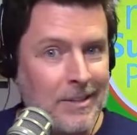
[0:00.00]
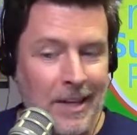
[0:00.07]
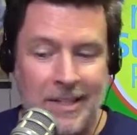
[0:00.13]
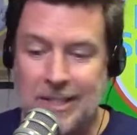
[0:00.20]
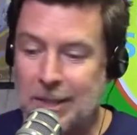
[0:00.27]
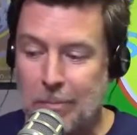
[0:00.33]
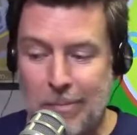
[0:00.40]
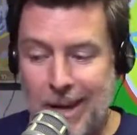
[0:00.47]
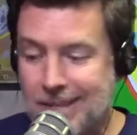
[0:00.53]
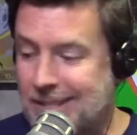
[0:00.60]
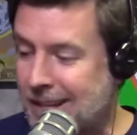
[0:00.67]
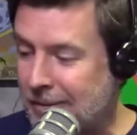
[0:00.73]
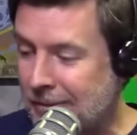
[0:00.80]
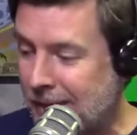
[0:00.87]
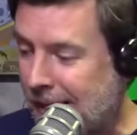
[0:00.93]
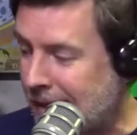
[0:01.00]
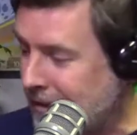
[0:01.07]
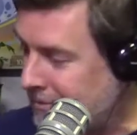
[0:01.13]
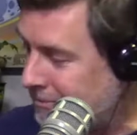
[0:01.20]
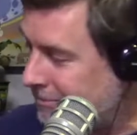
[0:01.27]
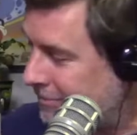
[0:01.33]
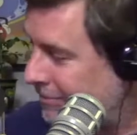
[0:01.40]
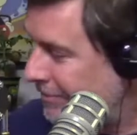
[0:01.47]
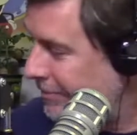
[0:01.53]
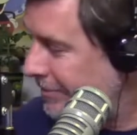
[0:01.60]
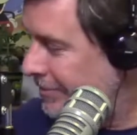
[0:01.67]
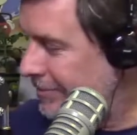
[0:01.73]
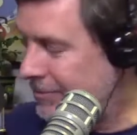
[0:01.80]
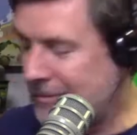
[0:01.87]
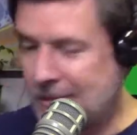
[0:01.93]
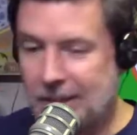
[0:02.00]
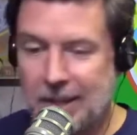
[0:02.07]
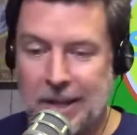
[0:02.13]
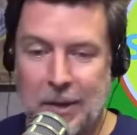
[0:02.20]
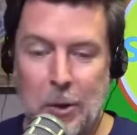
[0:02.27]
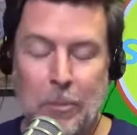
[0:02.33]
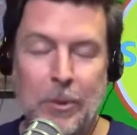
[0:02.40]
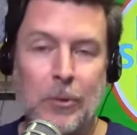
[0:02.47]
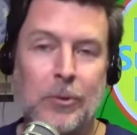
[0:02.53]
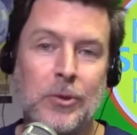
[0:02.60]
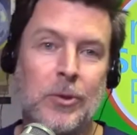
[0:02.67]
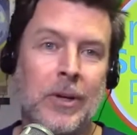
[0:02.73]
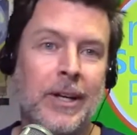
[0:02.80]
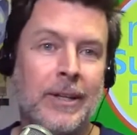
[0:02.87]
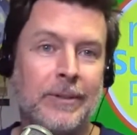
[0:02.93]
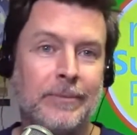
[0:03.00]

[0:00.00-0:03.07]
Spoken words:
It's the best I've got. I hope you enjoyed it.